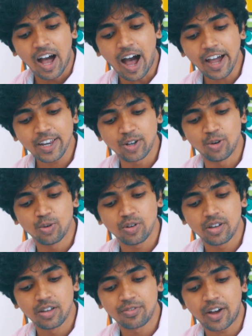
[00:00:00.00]
I
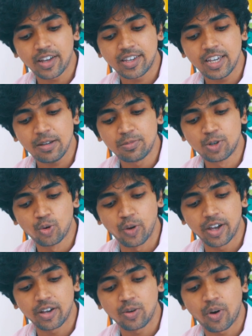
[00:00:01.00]
know if I keep
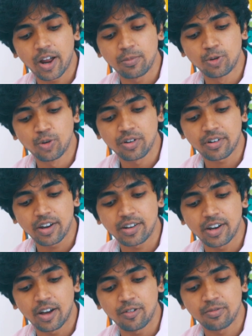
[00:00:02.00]
doing what I'm doing right
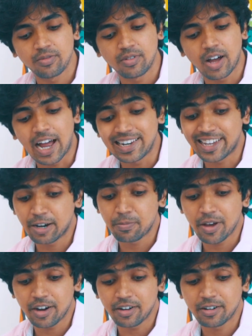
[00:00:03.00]
now, I'll get
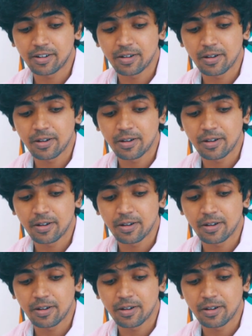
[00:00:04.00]
better.